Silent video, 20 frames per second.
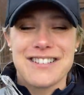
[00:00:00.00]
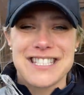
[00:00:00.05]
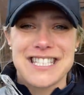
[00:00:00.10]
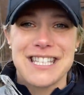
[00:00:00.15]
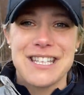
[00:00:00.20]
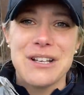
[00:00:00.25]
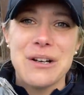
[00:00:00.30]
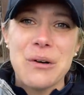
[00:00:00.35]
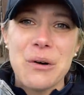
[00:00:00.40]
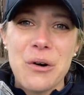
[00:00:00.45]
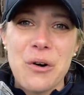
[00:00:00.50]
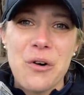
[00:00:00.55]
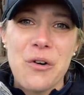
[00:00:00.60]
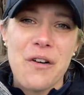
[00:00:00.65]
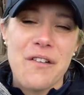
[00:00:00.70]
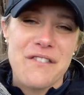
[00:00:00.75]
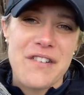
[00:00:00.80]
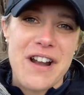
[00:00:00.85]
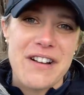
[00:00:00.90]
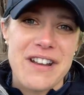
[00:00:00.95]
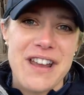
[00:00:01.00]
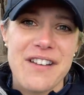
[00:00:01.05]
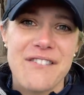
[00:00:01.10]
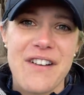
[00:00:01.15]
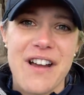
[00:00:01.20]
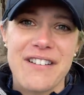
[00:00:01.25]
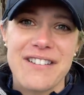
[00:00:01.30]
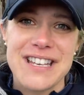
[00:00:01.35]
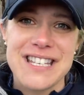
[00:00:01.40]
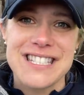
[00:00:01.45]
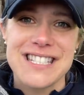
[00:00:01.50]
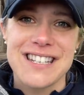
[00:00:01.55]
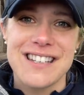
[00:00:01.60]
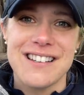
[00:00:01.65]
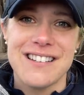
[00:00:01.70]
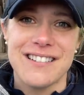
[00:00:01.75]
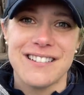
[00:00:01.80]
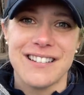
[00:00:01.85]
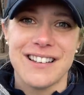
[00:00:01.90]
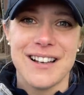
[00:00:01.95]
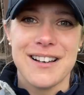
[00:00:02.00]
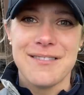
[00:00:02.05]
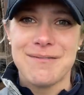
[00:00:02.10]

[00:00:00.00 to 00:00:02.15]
see you all very, very soon.